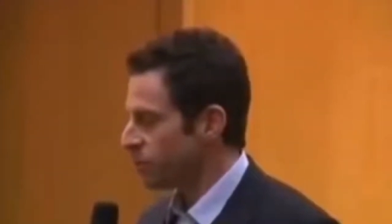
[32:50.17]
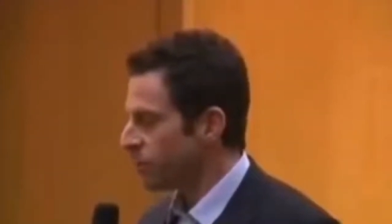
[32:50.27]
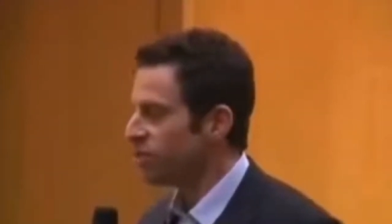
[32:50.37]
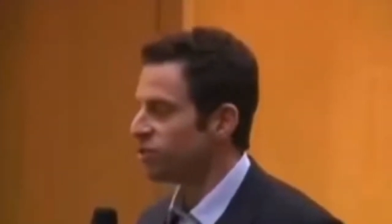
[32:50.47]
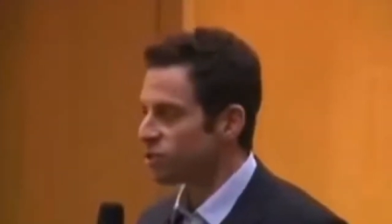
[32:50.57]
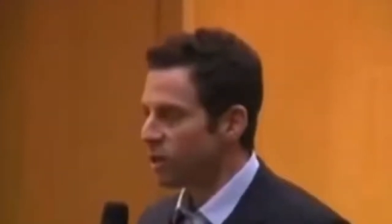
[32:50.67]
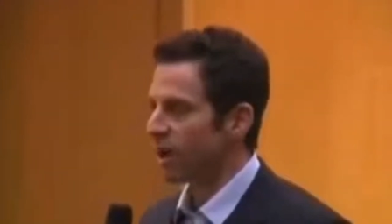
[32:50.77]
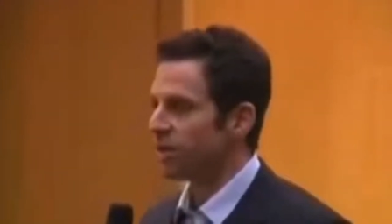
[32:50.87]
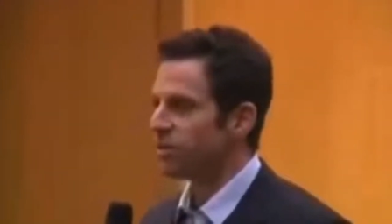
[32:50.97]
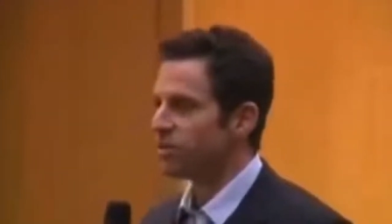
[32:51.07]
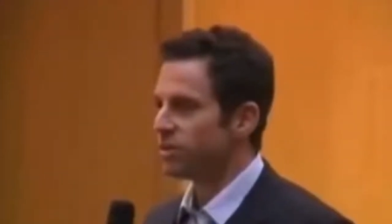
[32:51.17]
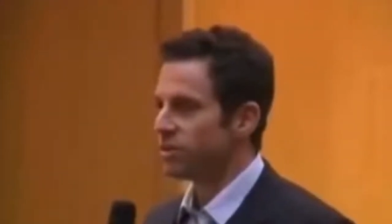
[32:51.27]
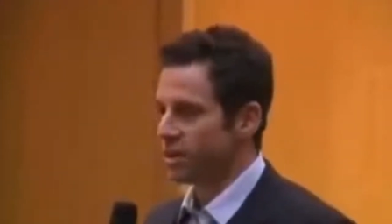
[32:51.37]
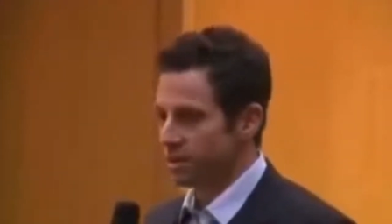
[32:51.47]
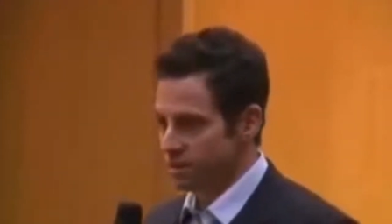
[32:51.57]
really strikes
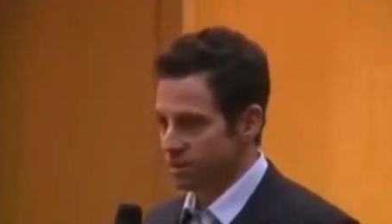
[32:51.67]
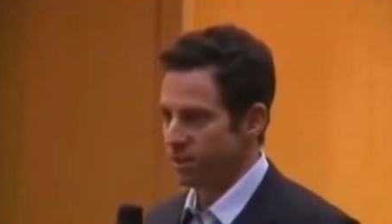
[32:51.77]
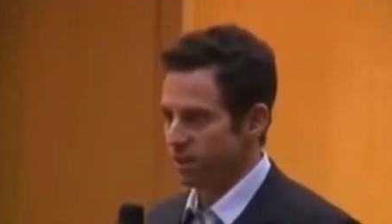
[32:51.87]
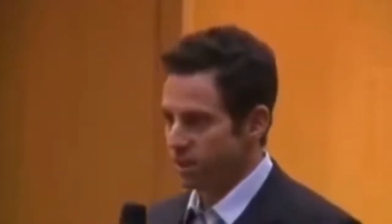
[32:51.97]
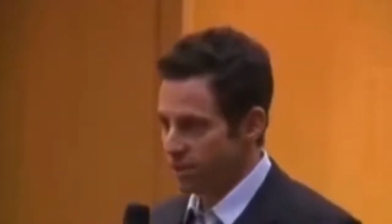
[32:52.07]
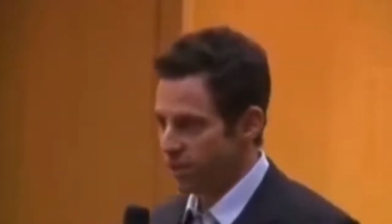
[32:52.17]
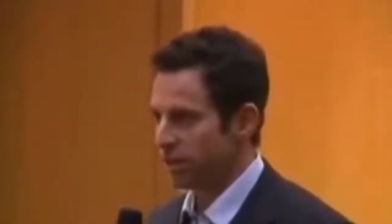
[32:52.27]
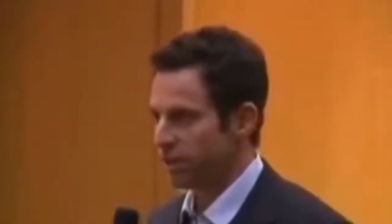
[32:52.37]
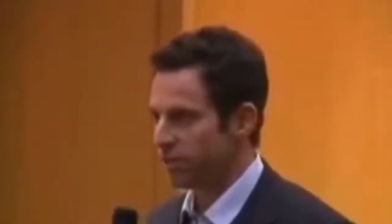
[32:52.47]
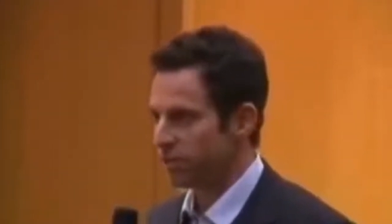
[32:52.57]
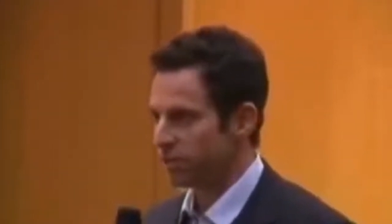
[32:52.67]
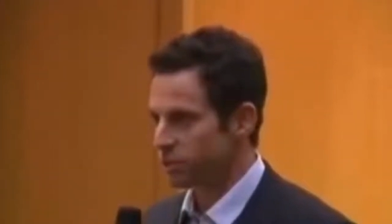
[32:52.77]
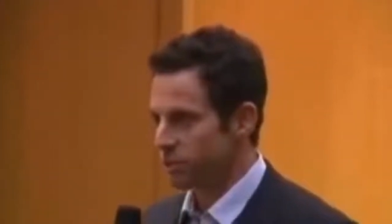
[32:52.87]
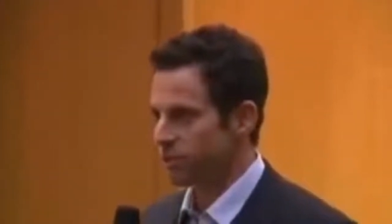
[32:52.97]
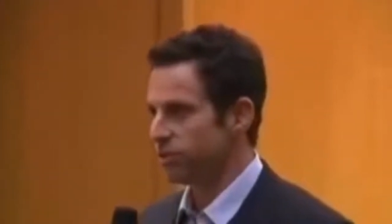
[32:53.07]
uh, the theists,
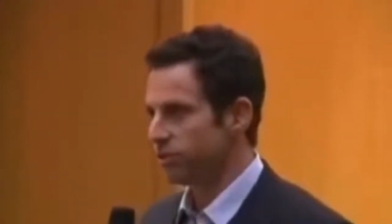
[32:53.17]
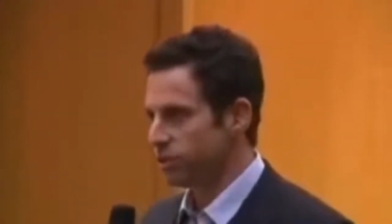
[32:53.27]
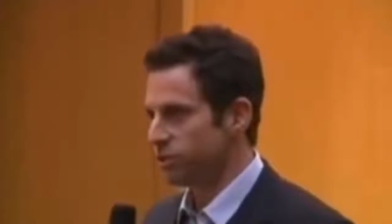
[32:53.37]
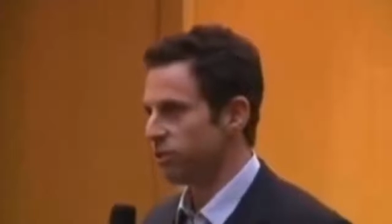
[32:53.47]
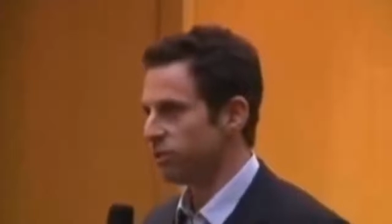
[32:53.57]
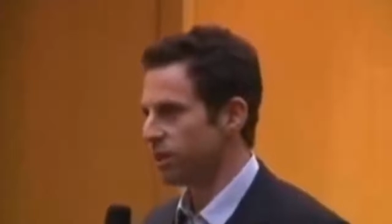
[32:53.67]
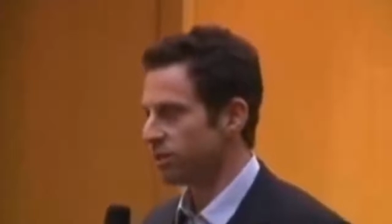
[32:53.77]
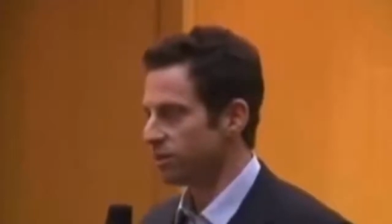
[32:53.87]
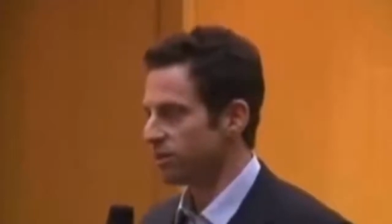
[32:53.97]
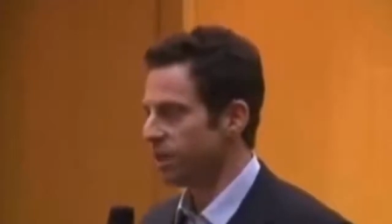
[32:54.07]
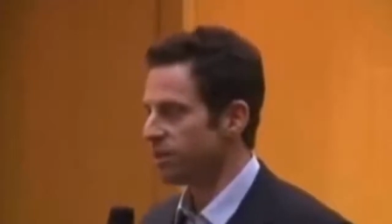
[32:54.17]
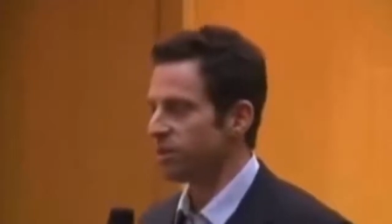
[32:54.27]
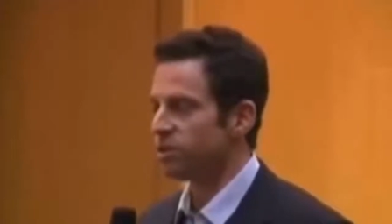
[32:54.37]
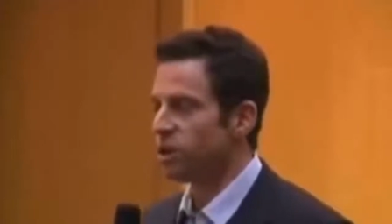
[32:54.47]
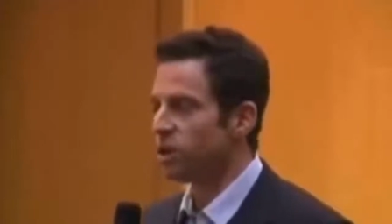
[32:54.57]
Christians, Jews, and Muslims, as
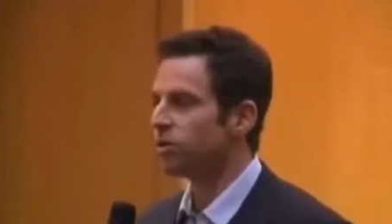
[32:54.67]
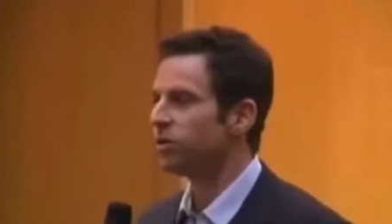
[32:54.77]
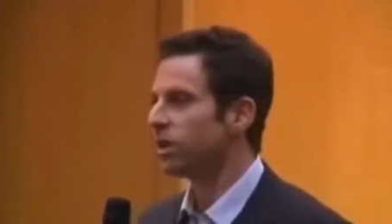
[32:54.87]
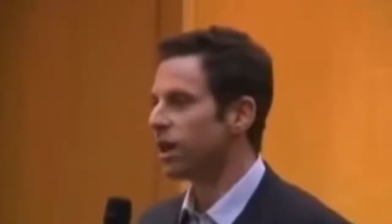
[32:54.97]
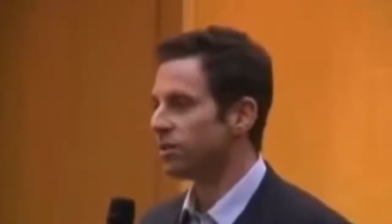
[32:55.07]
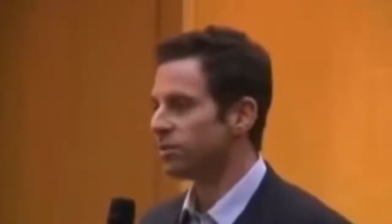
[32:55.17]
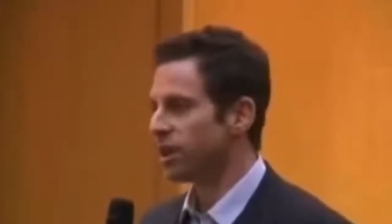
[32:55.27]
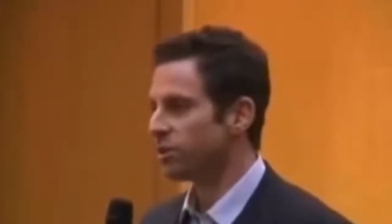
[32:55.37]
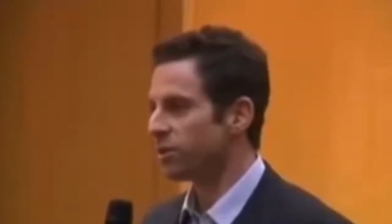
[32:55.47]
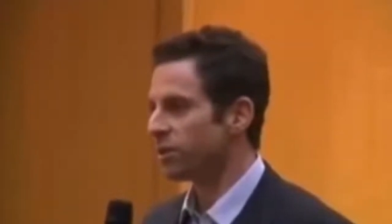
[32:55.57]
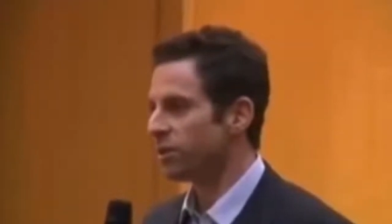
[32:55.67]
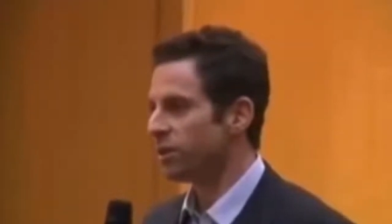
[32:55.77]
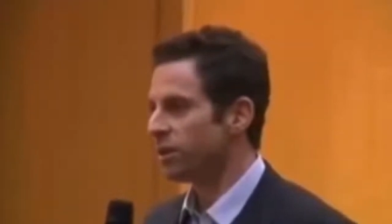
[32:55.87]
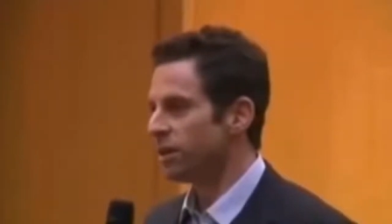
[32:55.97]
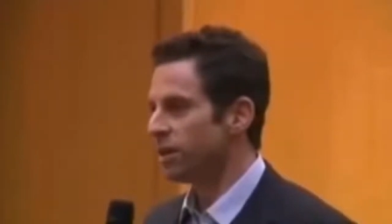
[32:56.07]
a total non sequitur.
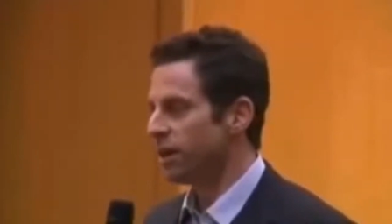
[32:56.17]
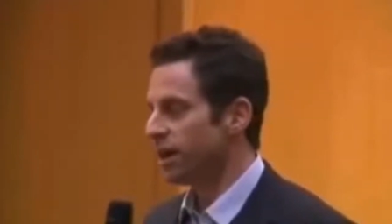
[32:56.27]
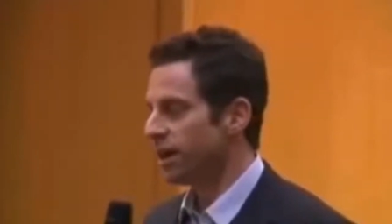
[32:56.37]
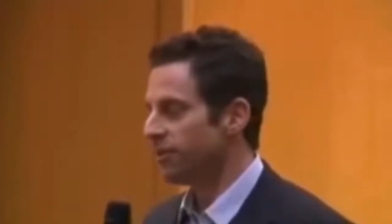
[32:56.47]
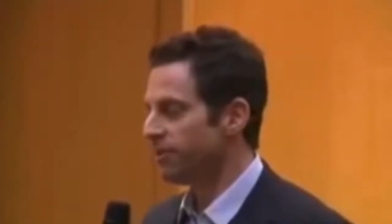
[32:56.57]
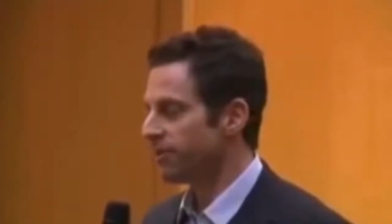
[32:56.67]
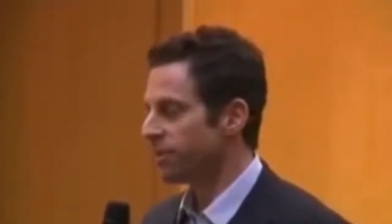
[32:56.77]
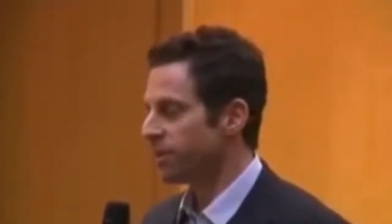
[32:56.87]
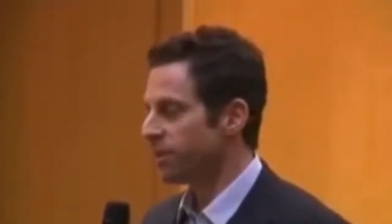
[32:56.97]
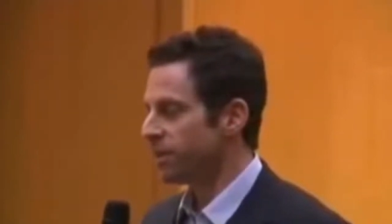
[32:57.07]
Um,